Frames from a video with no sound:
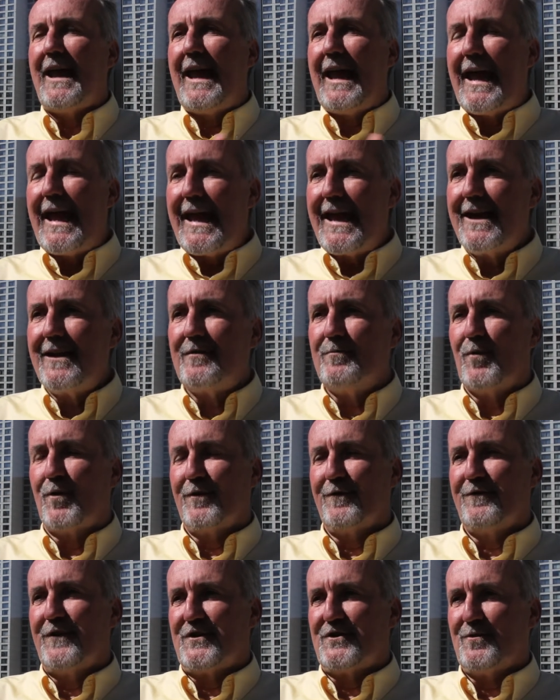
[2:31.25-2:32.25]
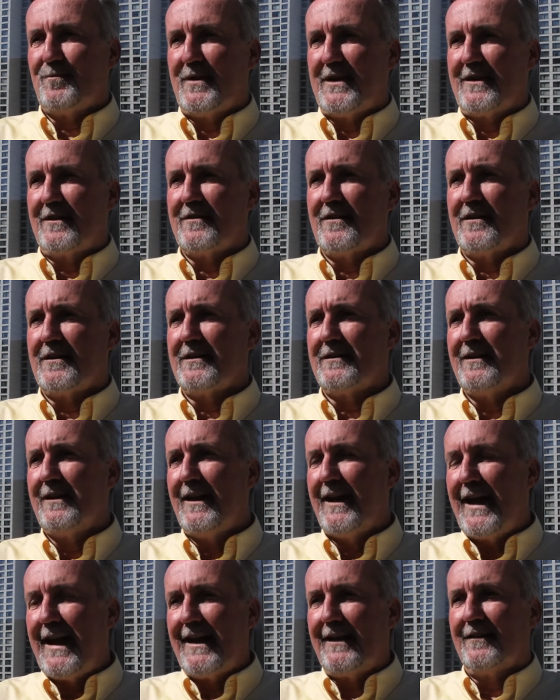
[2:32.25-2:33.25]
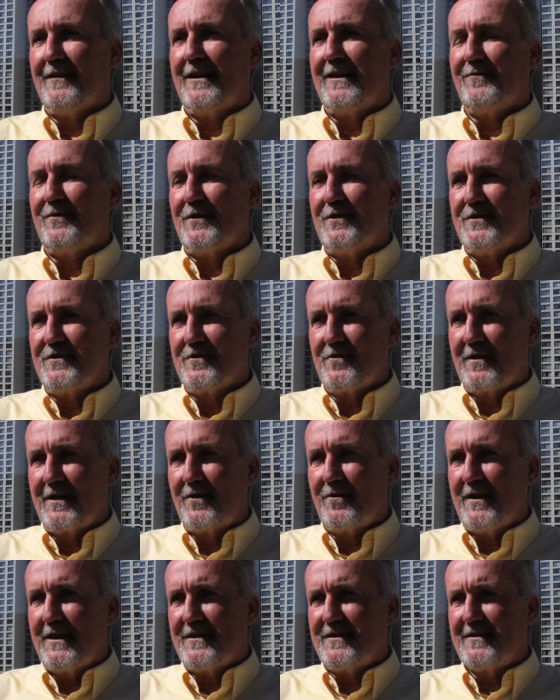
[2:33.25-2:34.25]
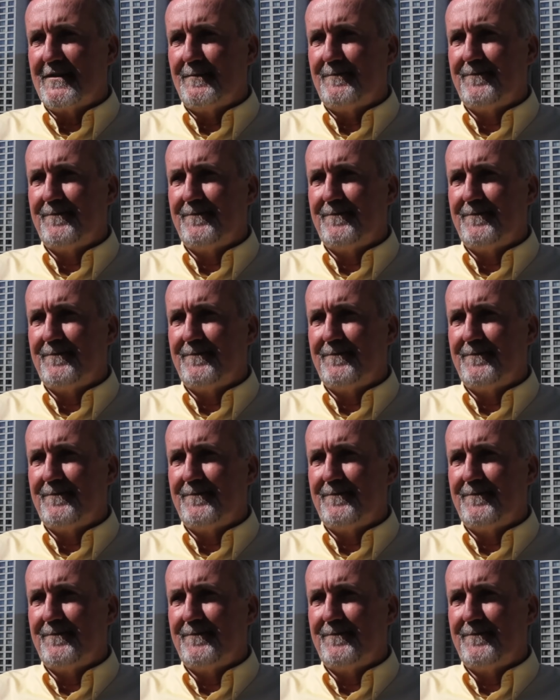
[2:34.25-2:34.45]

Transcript: and more fish are being caught and livelihoods are increased.